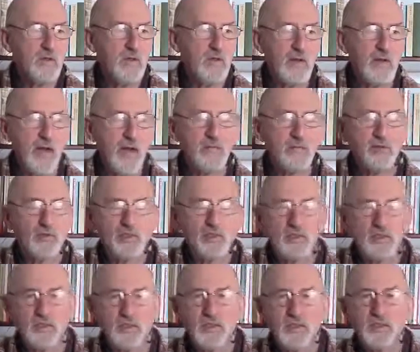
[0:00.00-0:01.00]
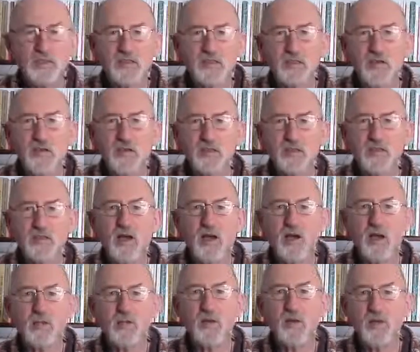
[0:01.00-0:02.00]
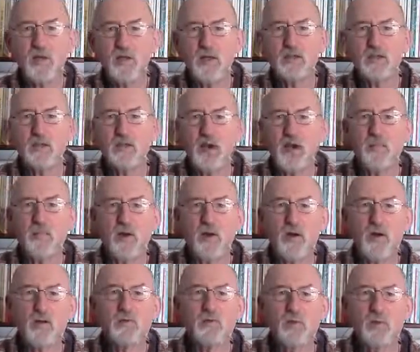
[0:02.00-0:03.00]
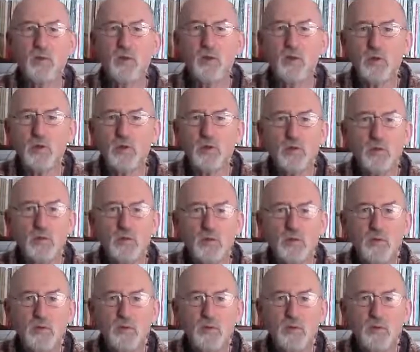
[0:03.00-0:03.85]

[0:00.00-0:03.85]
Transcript: and I'm just sitting on top of the world.